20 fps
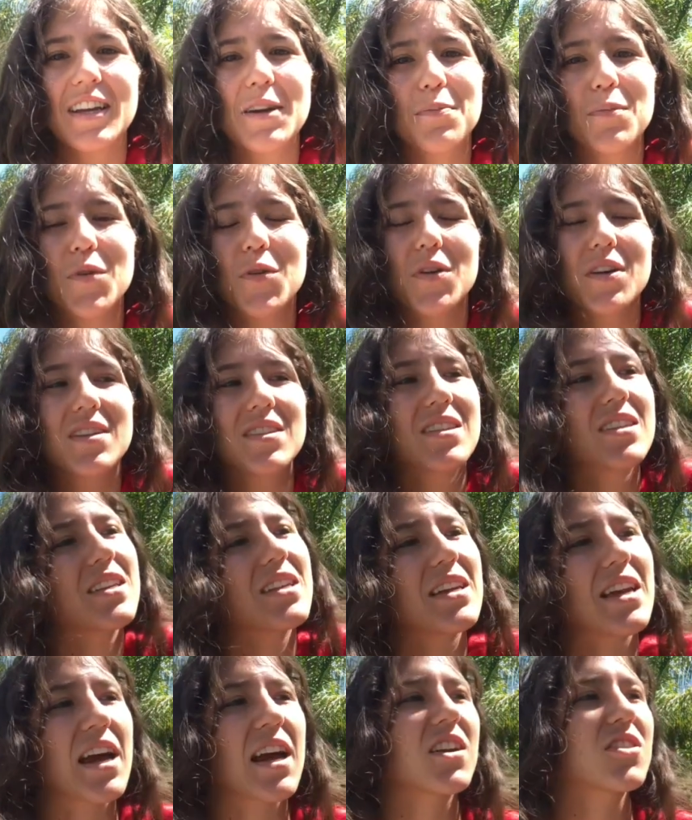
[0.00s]
I'm more into the
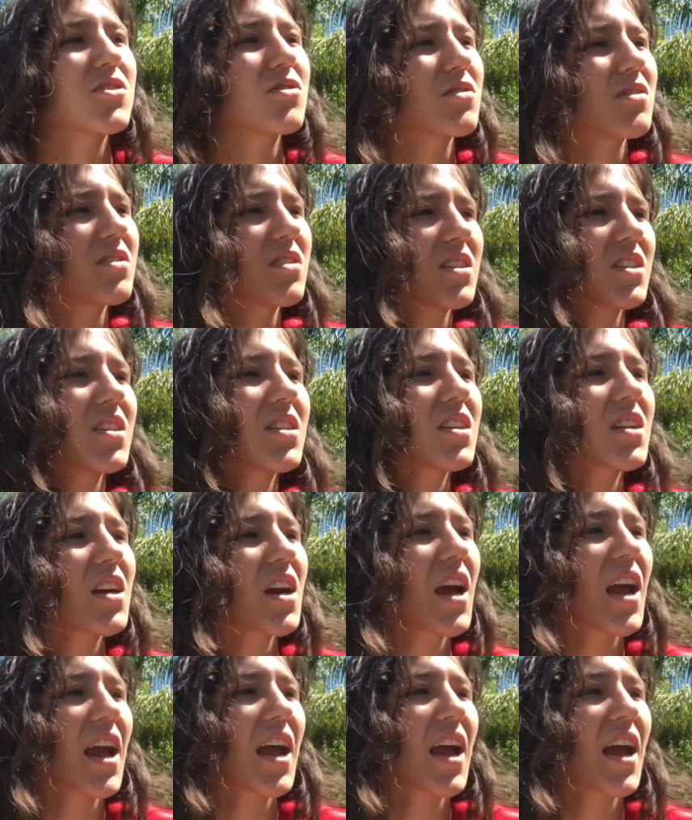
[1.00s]
natural look